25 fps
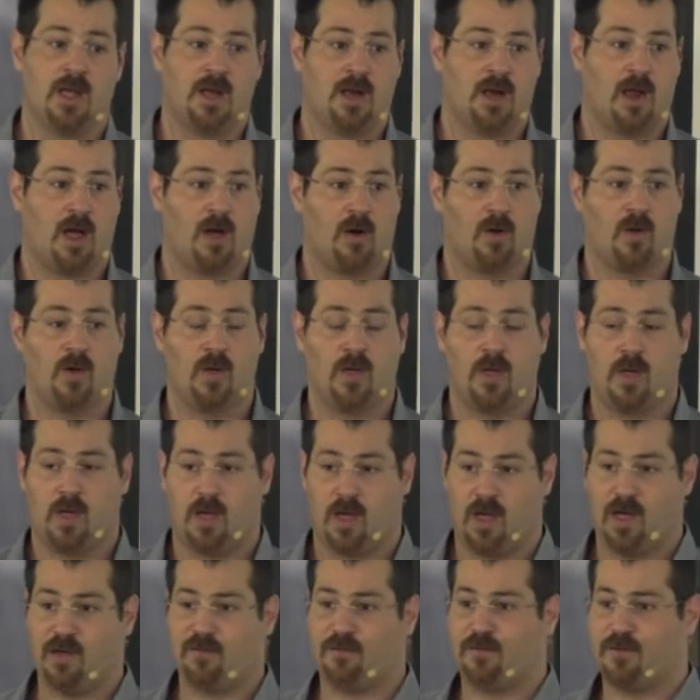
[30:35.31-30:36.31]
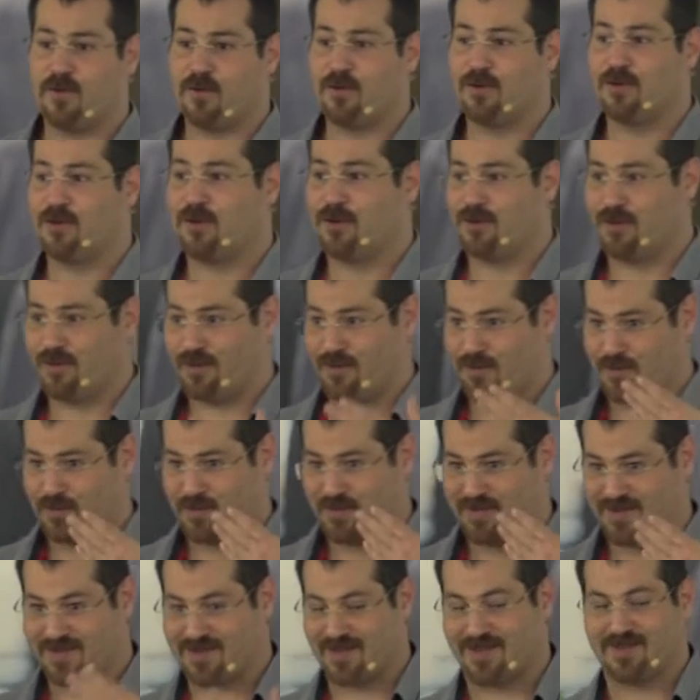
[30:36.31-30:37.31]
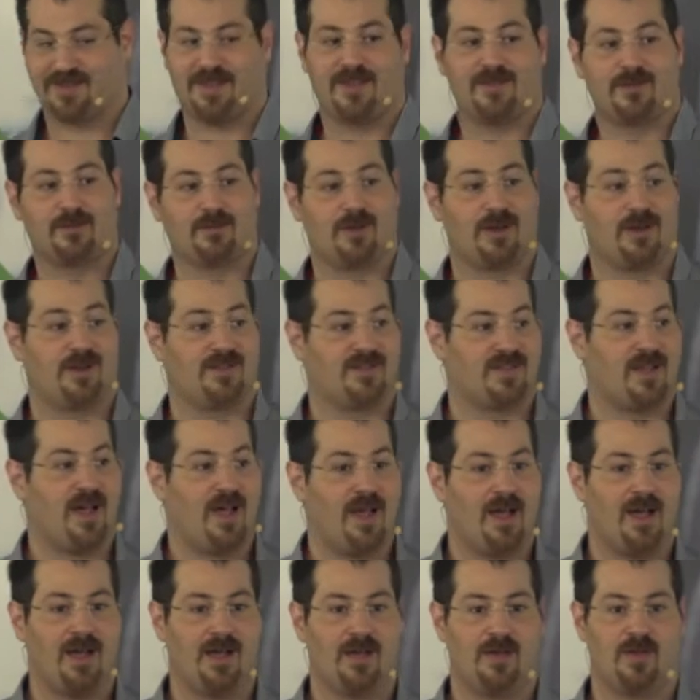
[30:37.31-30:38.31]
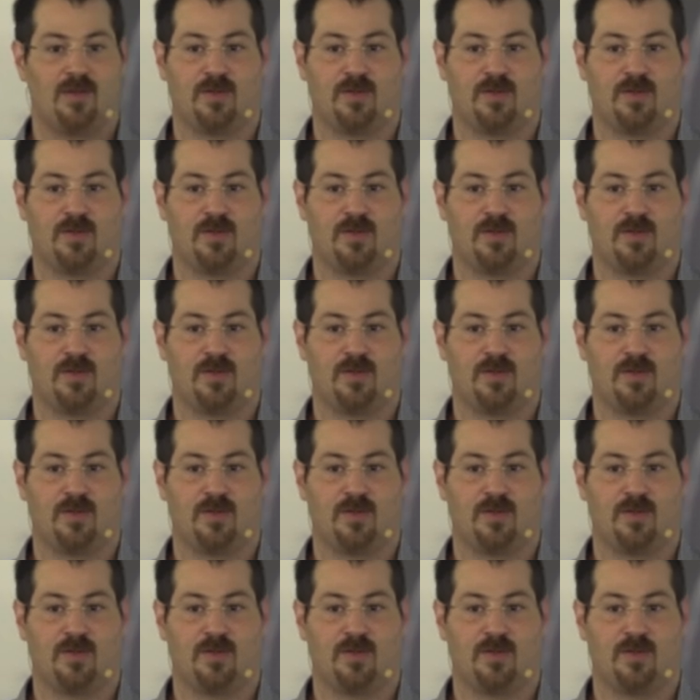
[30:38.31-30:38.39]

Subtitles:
Now, if your success rate is high,